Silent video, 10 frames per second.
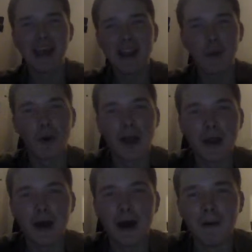anyway,
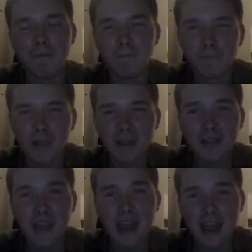
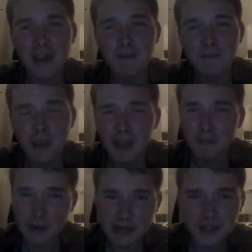then
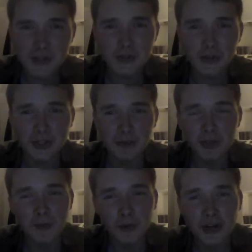basically when
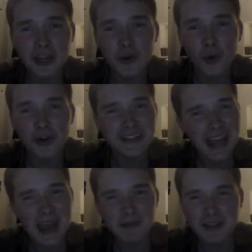the Marine Corps
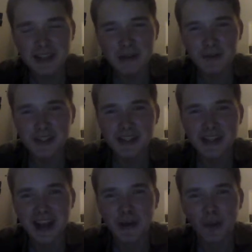adapted the
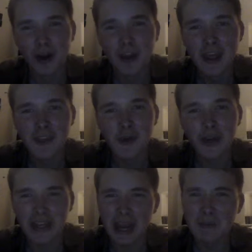M16A1, you're
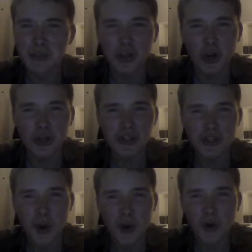like, I'm sorry,
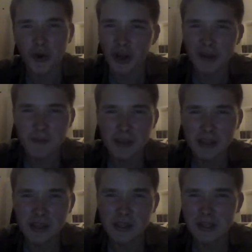Stoner, we're gonna
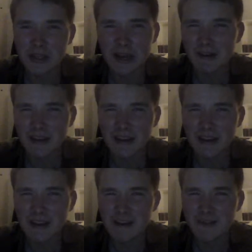have to
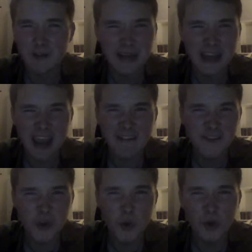give the big
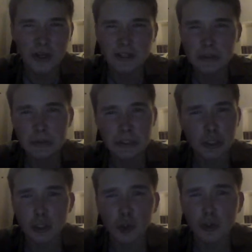FU with
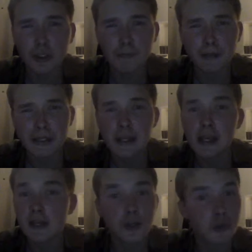your cult company
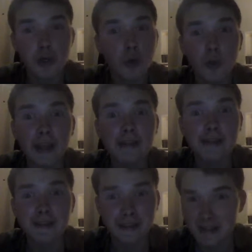because we don't like
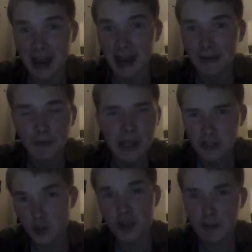this design.
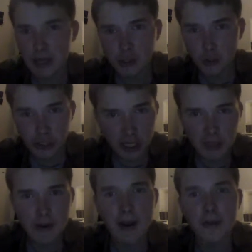So they basically kicked
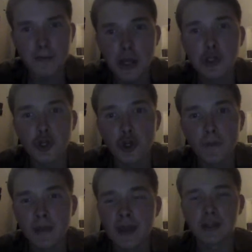him out of the picture,
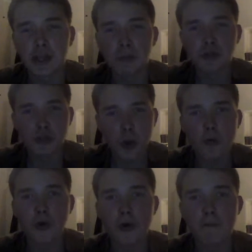and James
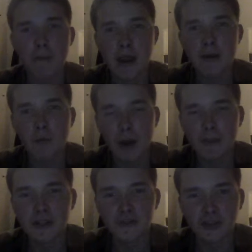Stoner made
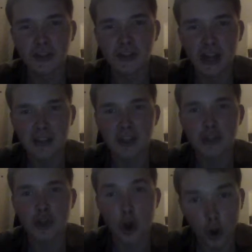weapons for the United
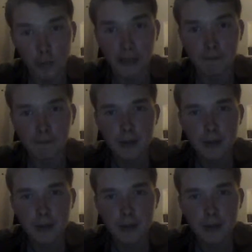States Army.